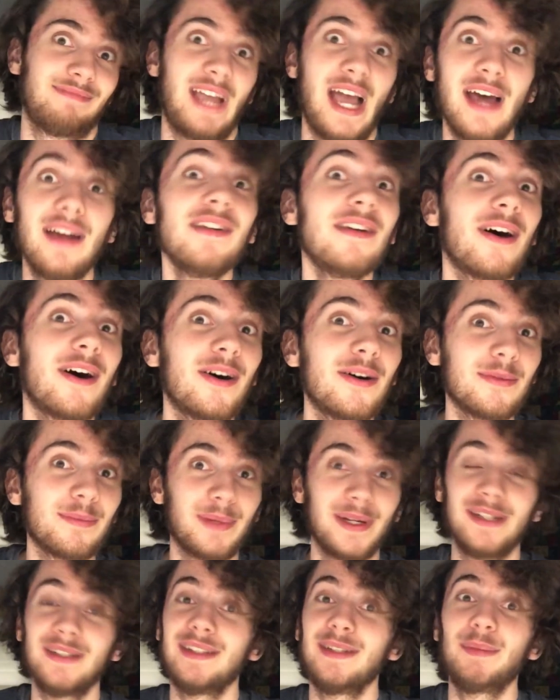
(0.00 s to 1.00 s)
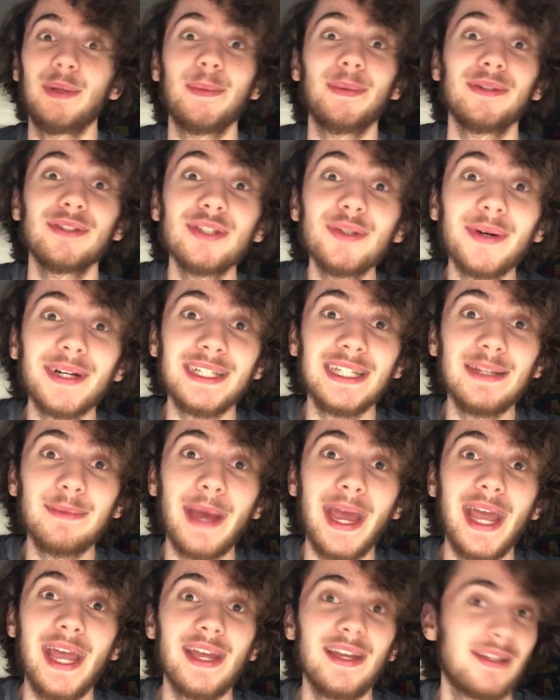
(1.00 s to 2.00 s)
I don't know, apparently people do on
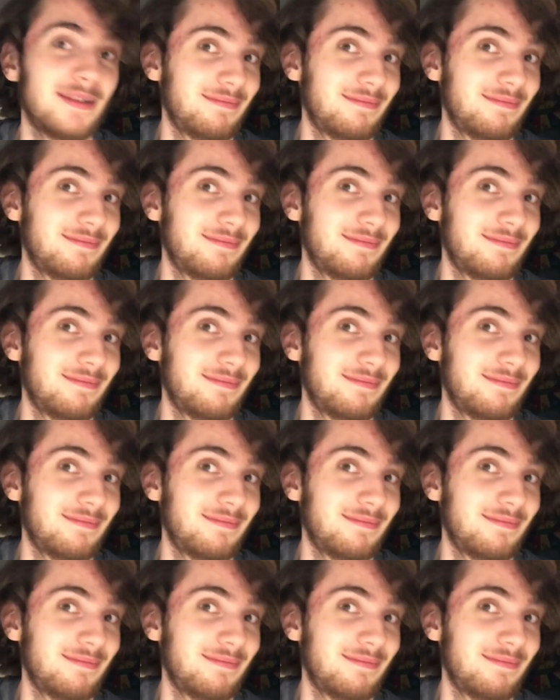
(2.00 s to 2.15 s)
eBay.